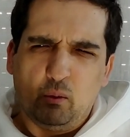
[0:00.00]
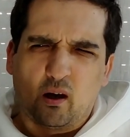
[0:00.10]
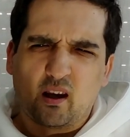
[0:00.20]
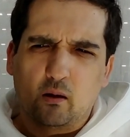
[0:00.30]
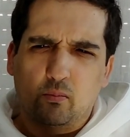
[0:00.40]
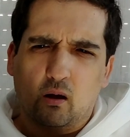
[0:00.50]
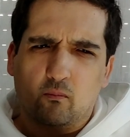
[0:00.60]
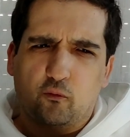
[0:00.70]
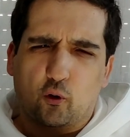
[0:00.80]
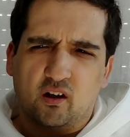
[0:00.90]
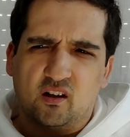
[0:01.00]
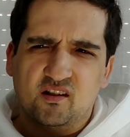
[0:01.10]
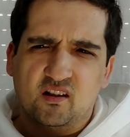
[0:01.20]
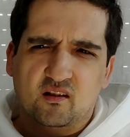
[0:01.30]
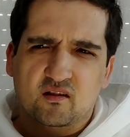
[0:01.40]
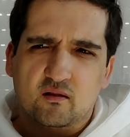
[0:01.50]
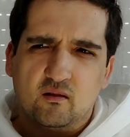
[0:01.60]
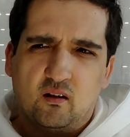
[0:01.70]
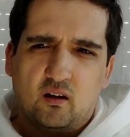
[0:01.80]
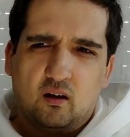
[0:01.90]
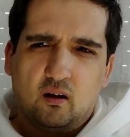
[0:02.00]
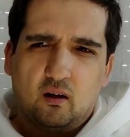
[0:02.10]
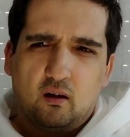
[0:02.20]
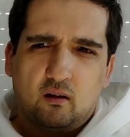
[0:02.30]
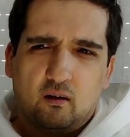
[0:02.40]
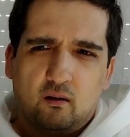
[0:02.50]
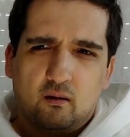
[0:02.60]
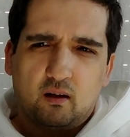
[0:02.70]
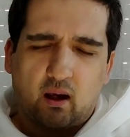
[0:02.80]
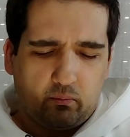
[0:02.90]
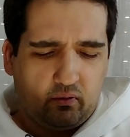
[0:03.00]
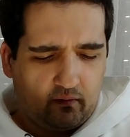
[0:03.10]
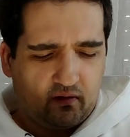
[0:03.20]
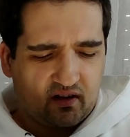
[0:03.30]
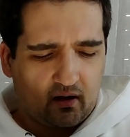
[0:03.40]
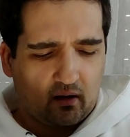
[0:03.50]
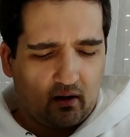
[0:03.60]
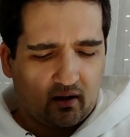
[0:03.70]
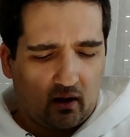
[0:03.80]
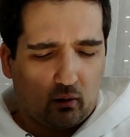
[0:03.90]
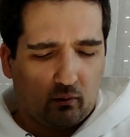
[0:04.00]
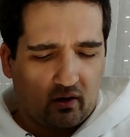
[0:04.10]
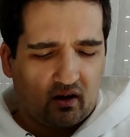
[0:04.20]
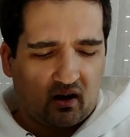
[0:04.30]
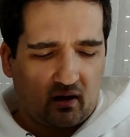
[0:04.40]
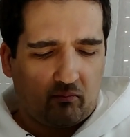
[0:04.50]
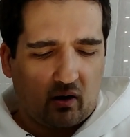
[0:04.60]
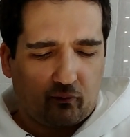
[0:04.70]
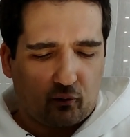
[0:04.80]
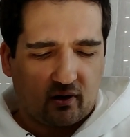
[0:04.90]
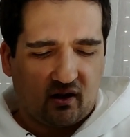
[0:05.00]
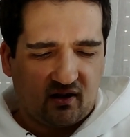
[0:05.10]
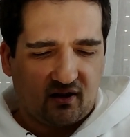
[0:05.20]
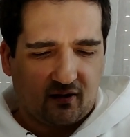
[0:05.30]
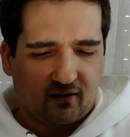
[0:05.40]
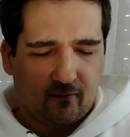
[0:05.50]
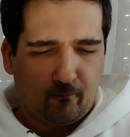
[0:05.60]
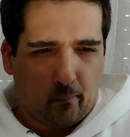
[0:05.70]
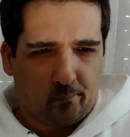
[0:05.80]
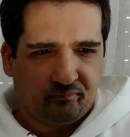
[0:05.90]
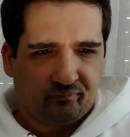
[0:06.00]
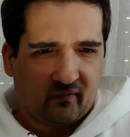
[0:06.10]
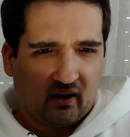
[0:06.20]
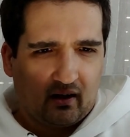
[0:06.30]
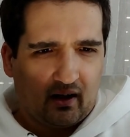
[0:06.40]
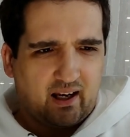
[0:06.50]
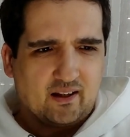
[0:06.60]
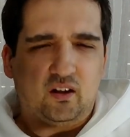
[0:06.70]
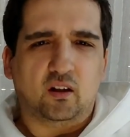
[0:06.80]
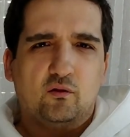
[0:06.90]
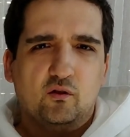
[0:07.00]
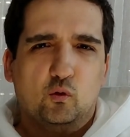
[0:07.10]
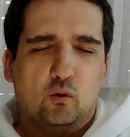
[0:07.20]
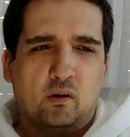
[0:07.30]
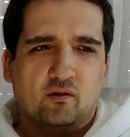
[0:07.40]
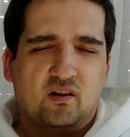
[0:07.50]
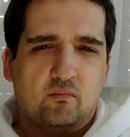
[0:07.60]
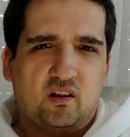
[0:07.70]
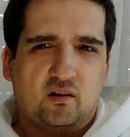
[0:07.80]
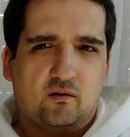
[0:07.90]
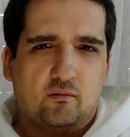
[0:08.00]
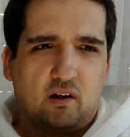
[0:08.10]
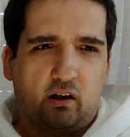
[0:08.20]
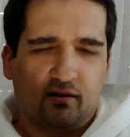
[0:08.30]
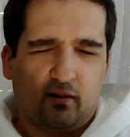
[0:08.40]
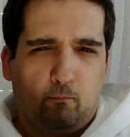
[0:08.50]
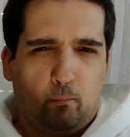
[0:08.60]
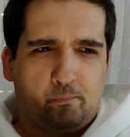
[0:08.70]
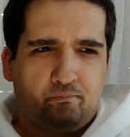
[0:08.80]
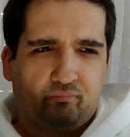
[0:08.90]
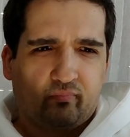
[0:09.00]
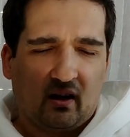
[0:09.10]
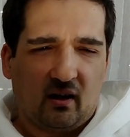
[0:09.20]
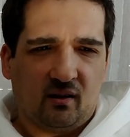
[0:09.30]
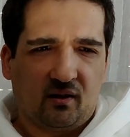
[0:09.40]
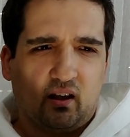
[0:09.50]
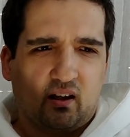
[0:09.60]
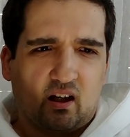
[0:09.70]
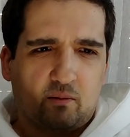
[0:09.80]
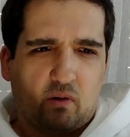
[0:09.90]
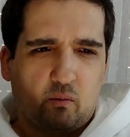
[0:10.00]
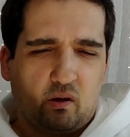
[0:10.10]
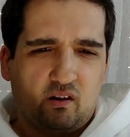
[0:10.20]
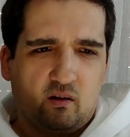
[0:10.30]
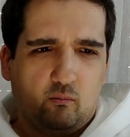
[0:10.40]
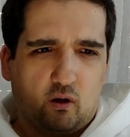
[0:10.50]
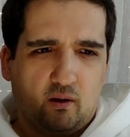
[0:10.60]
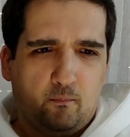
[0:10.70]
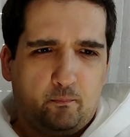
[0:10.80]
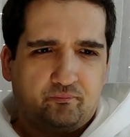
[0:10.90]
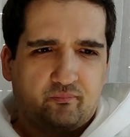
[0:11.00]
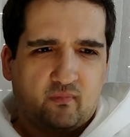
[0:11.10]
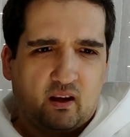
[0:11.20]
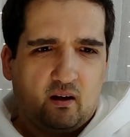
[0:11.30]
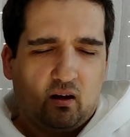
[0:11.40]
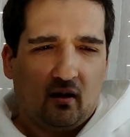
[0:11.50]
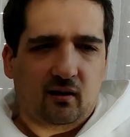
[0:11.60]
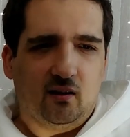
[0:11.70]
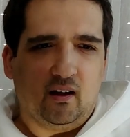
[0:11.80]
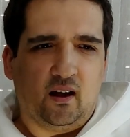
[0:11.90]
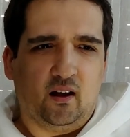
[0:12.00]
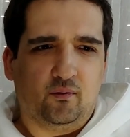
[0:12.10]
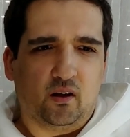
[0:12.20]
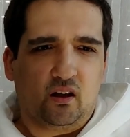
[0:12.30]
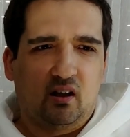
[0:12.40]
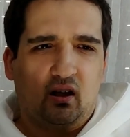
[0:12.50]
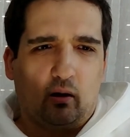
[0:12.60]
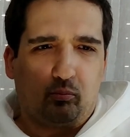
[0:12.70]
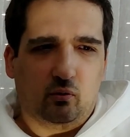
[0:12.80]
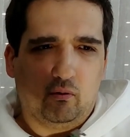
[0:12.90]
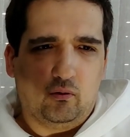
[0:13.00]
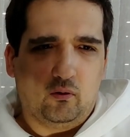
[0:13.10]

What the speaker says: IBM 486. Yeah, I believe it's like that. I already have my 486. I didn't know about SimCity 2000, and then I got my Pentium 1. And a couple